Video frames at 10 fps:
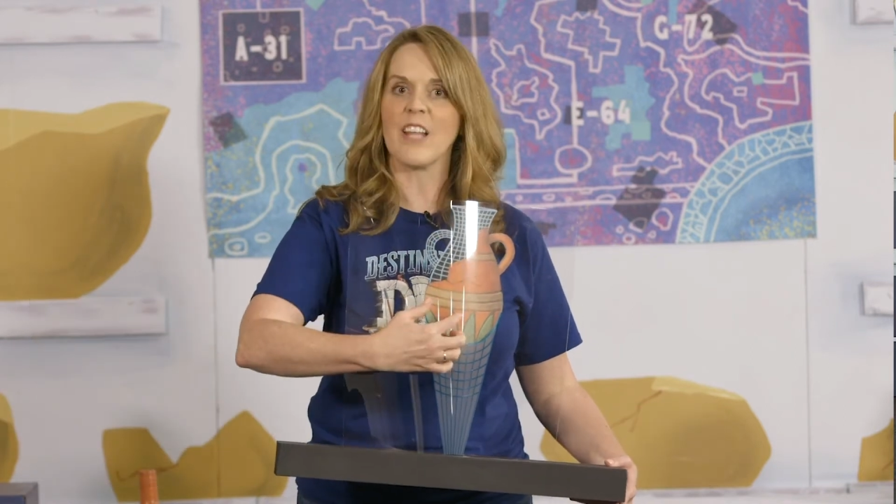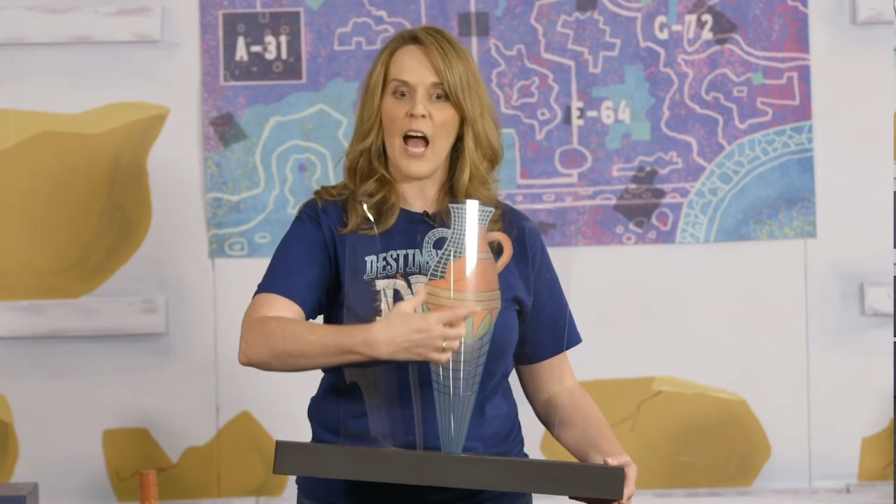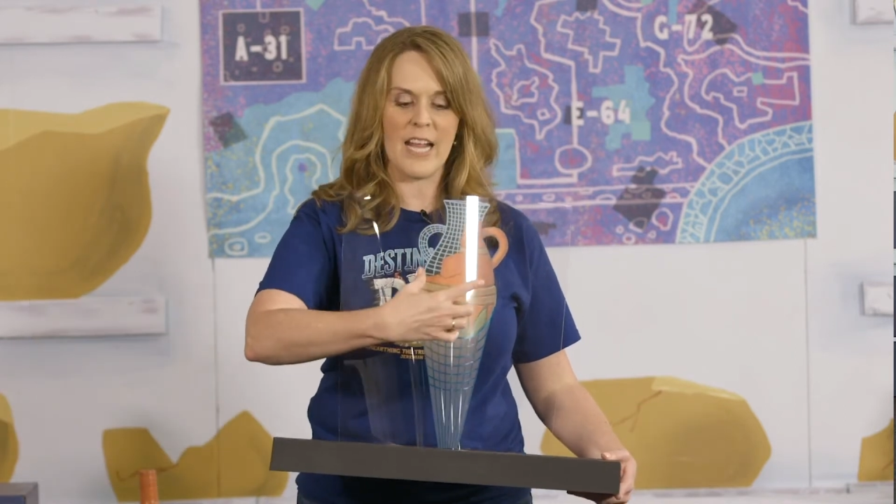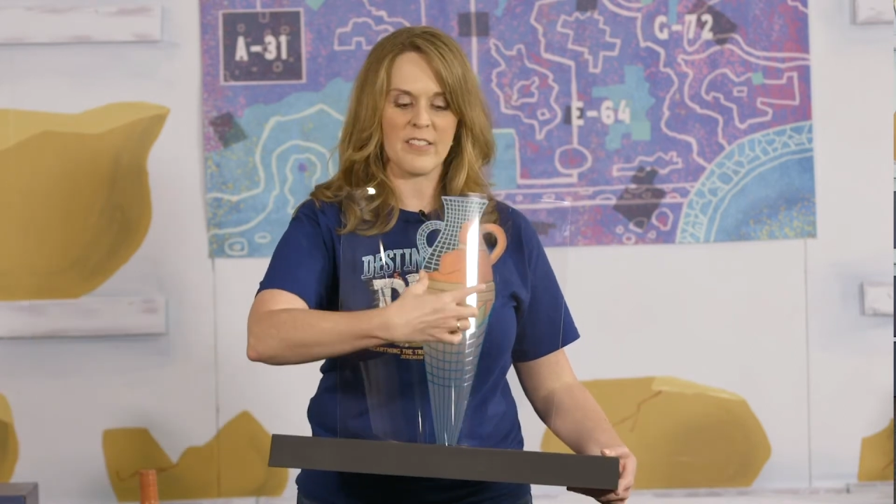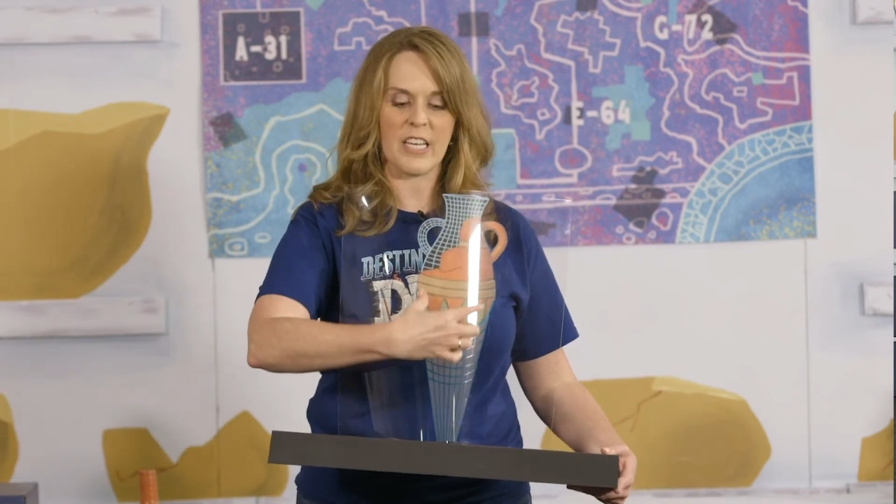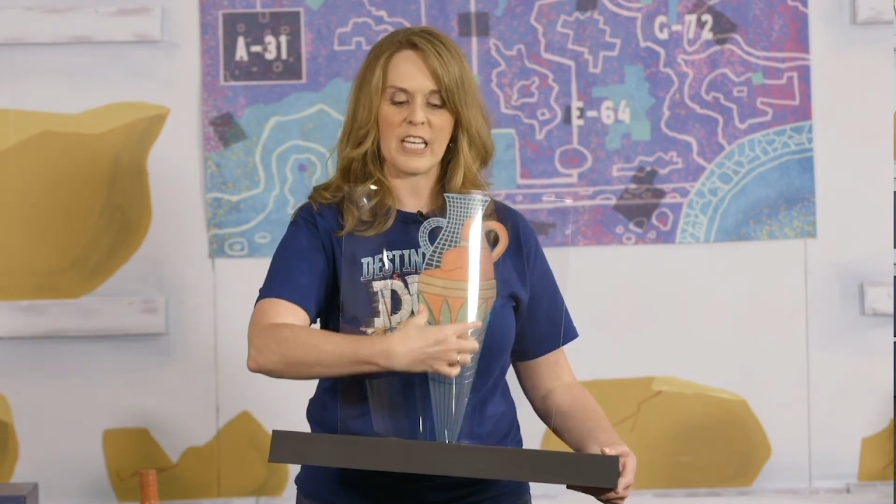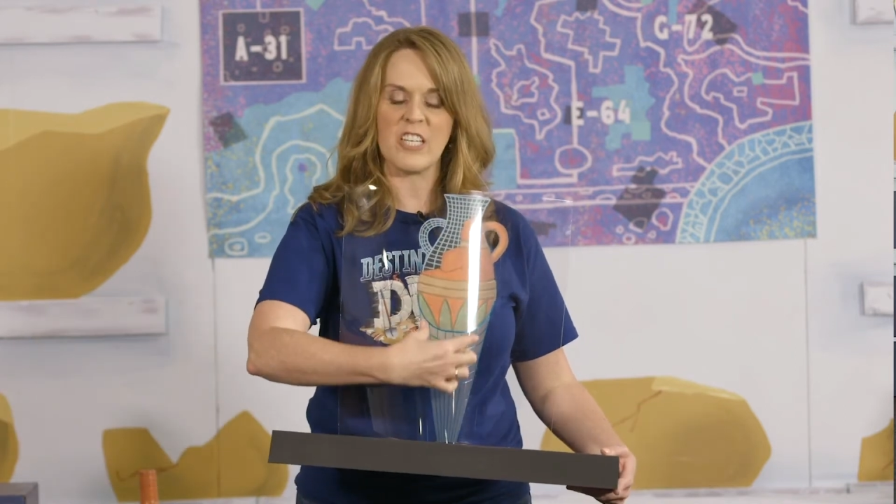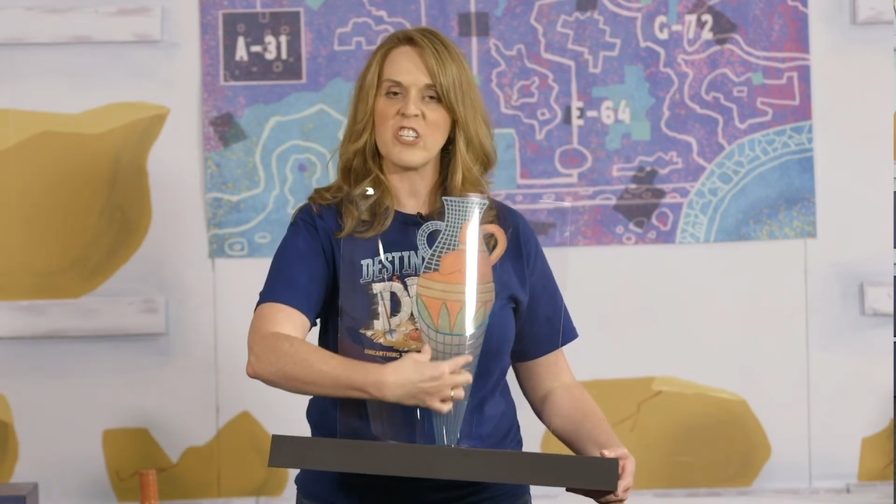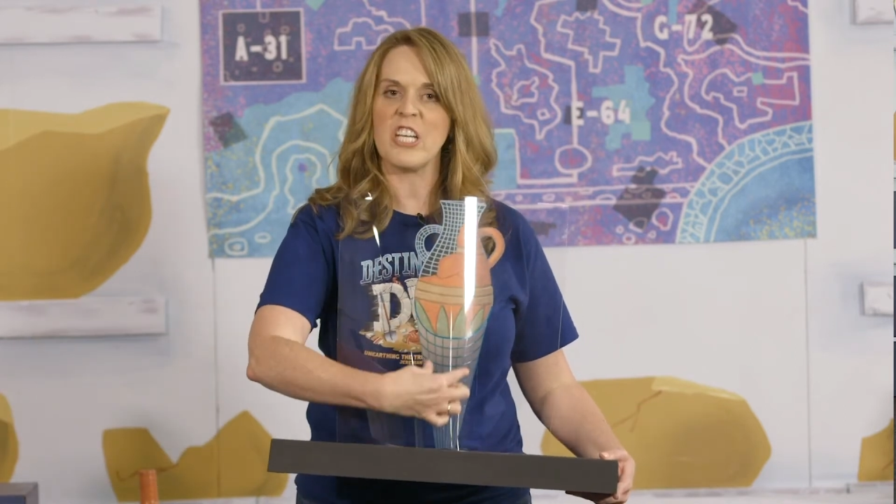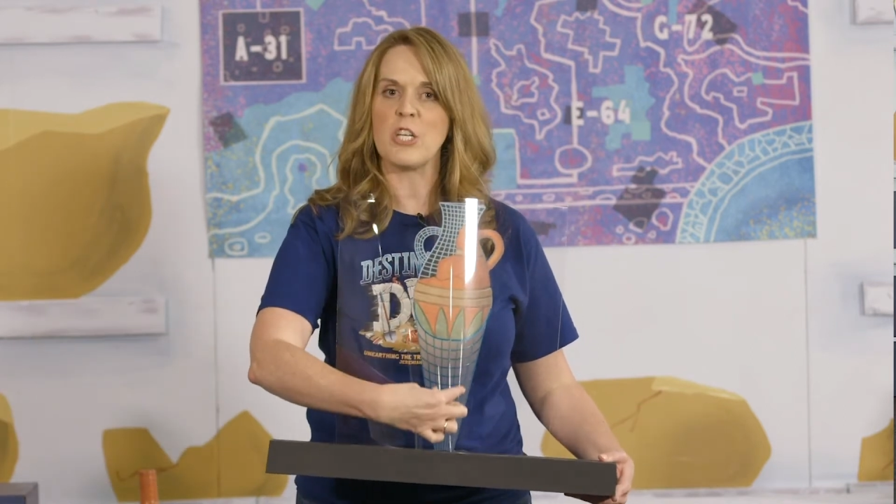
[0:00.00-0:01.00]
lines that
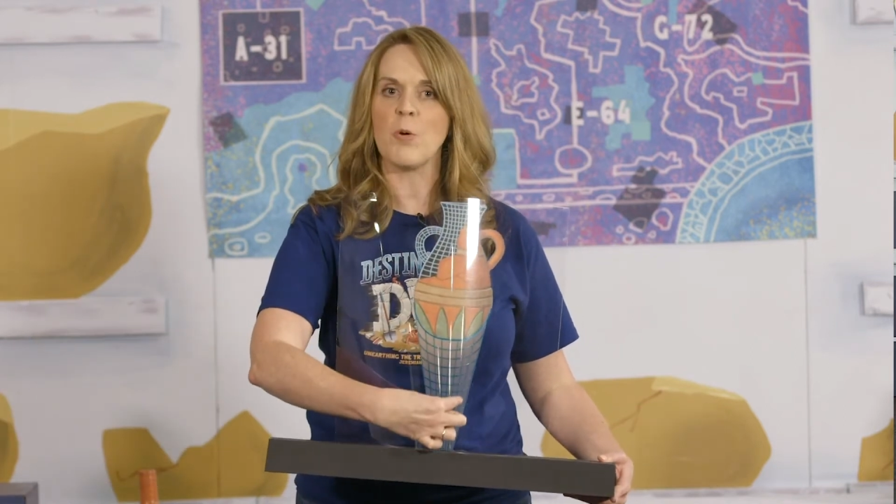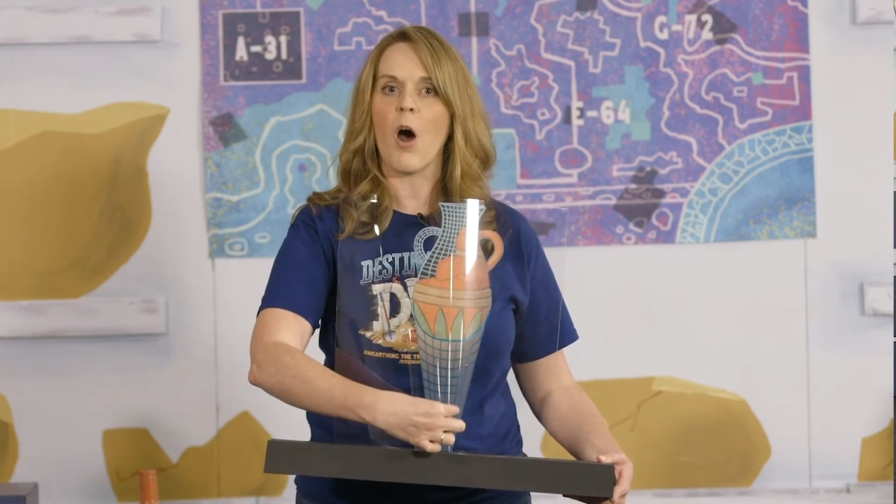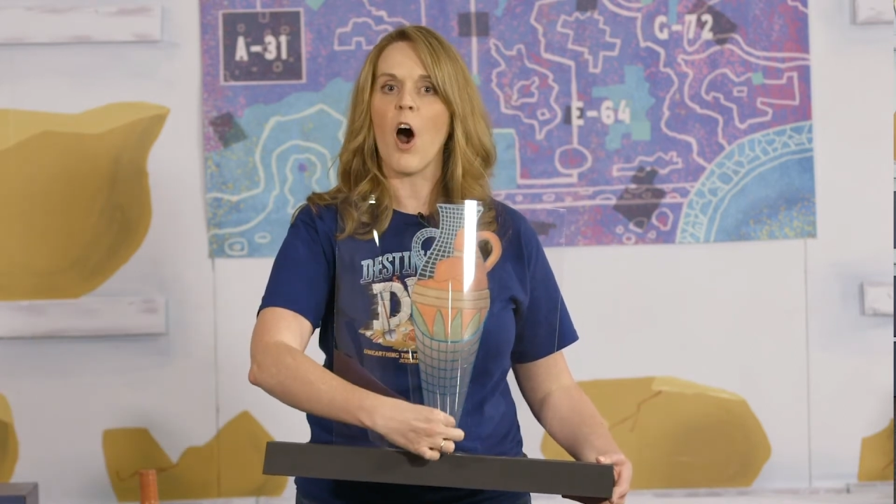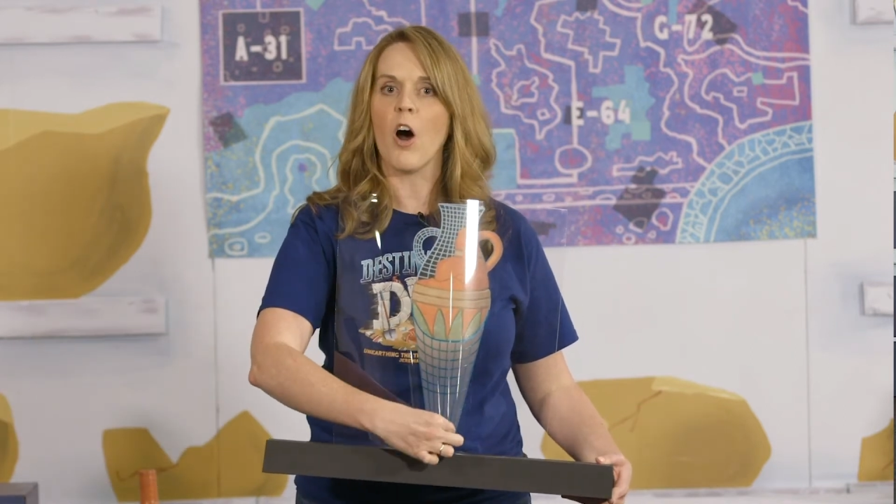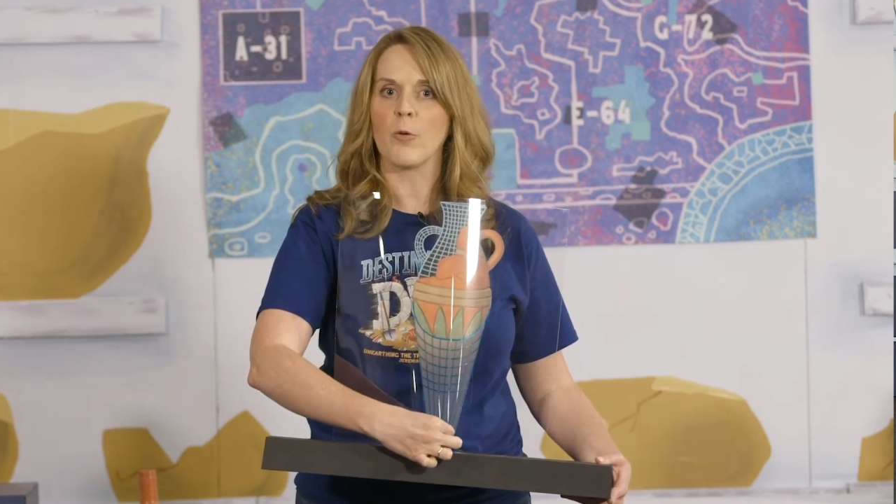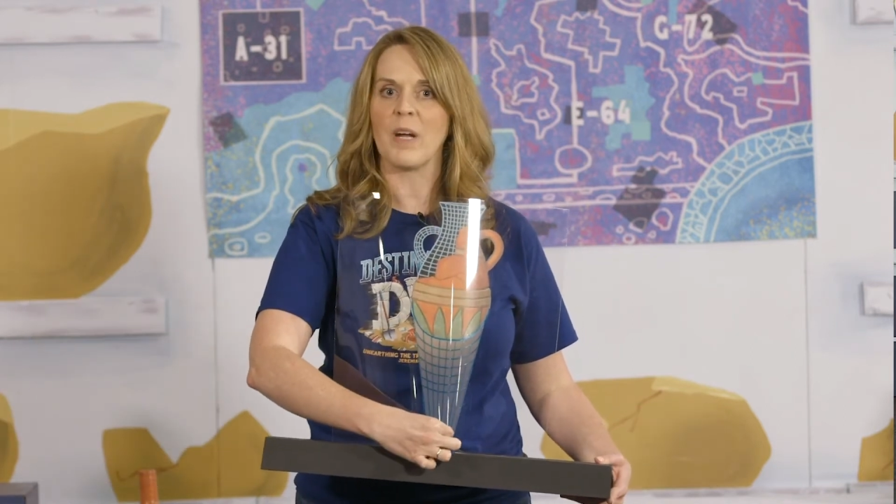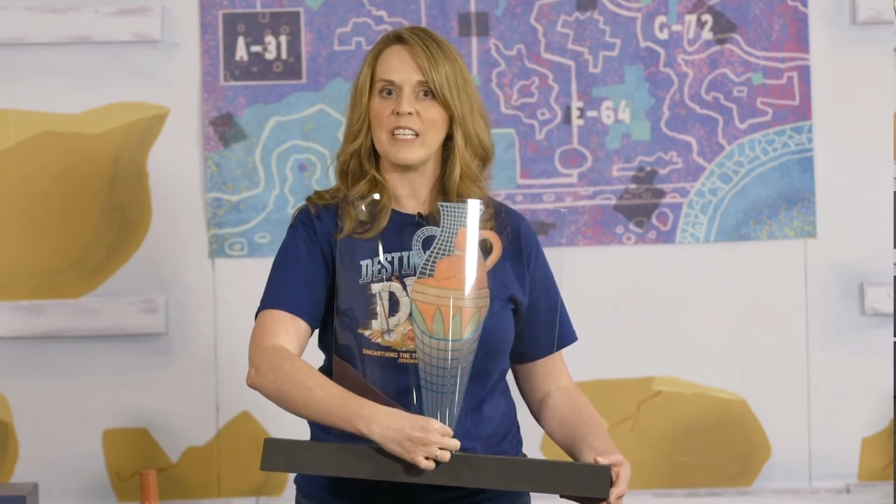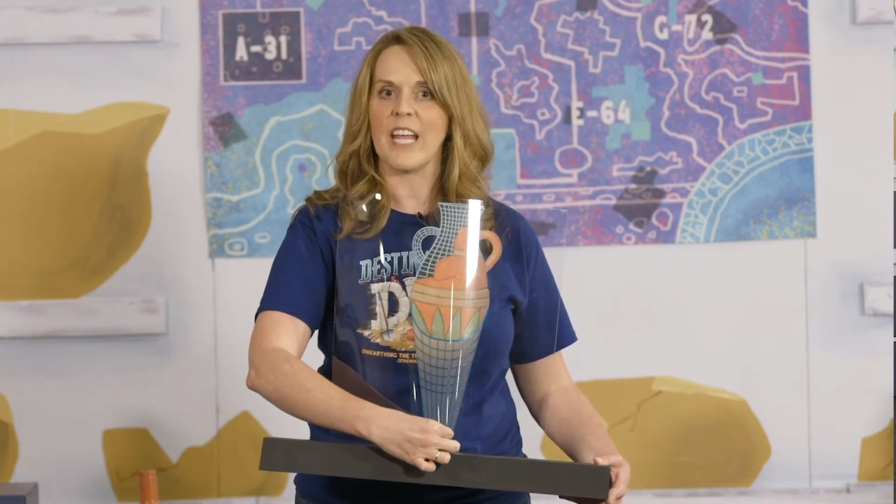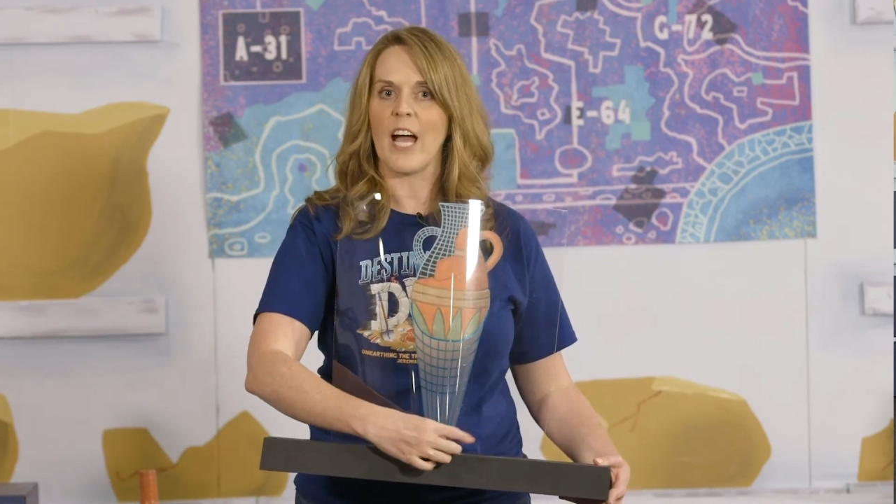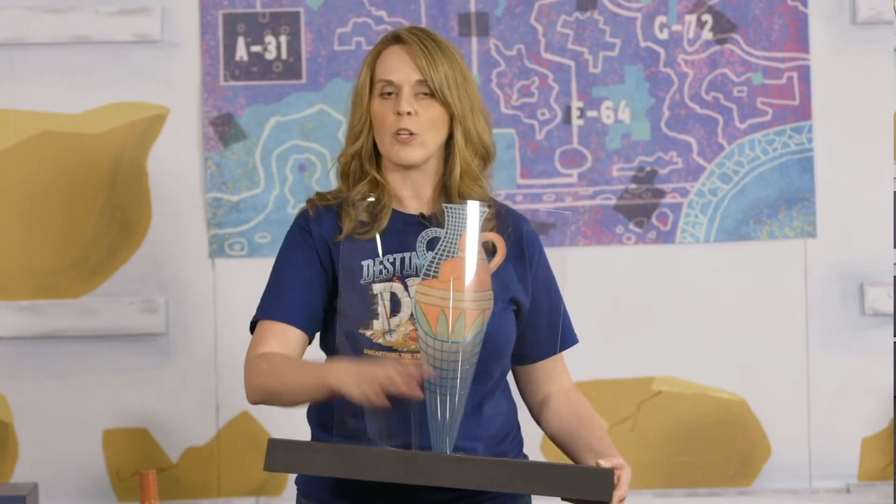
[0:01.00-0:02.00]
continue all the
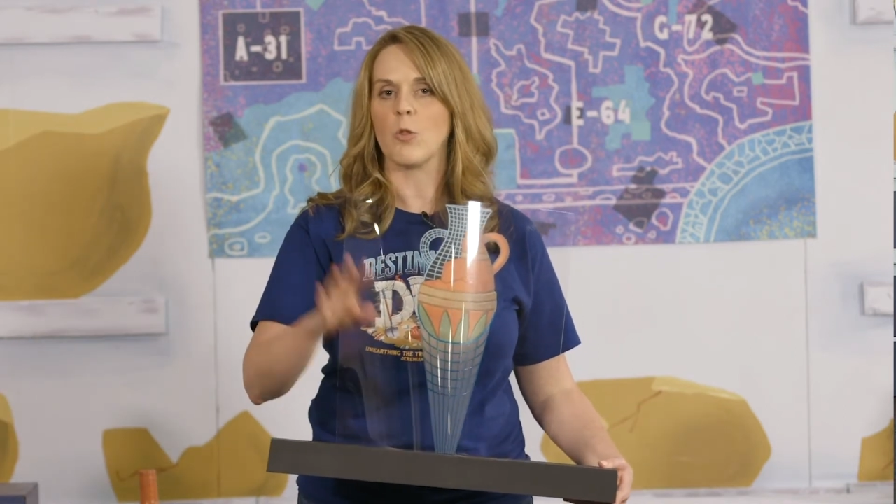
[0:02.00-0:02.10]
way down.